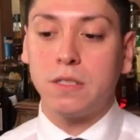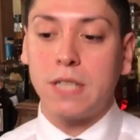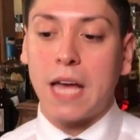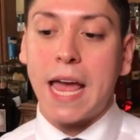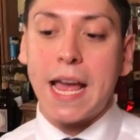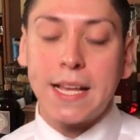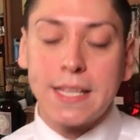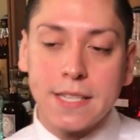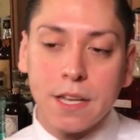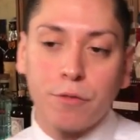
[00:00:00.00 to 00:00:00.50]

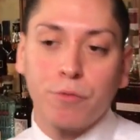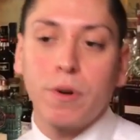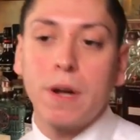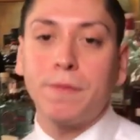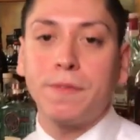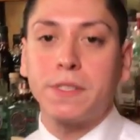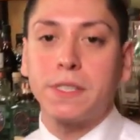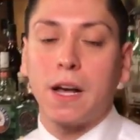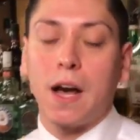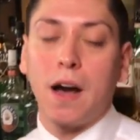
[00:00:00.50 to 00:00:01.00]
takes and
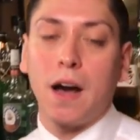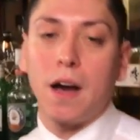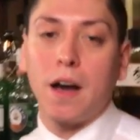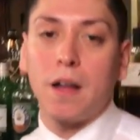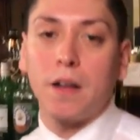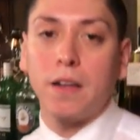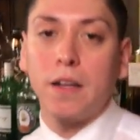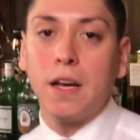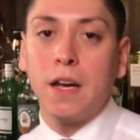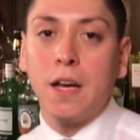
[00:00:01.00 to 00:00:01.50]
riffs
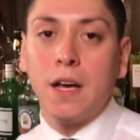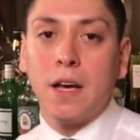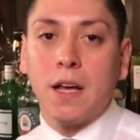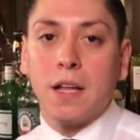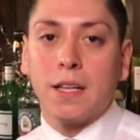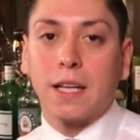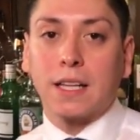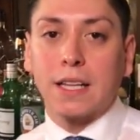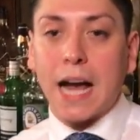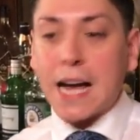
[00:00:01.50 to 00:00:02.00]
on
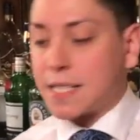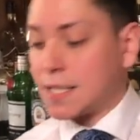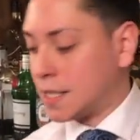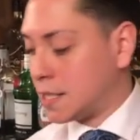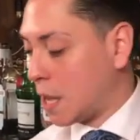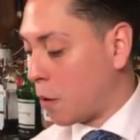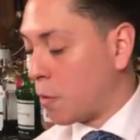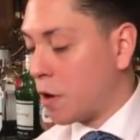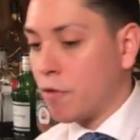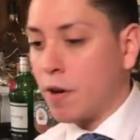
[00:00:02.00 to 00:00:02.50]
the classics
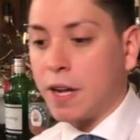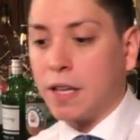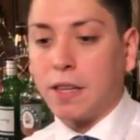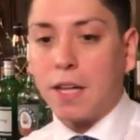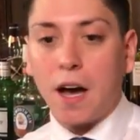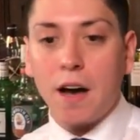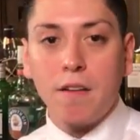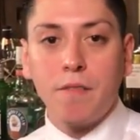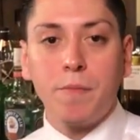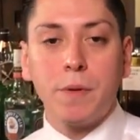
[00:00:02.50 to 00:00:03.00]
that we already
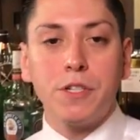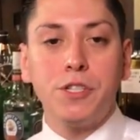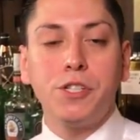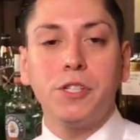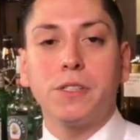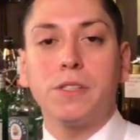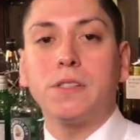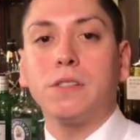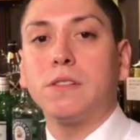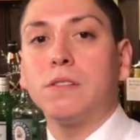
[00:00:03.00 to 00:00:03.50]
love, but
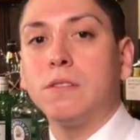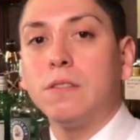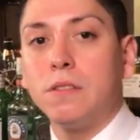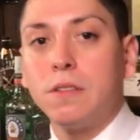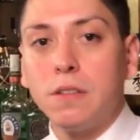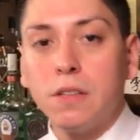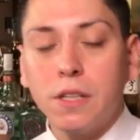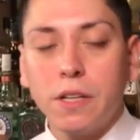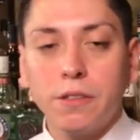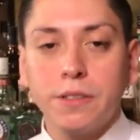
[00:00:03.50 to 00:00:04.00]
just
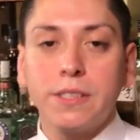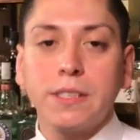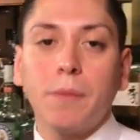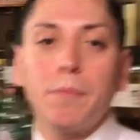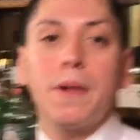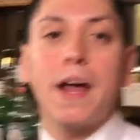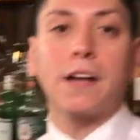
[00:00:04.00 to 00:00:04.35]
a little something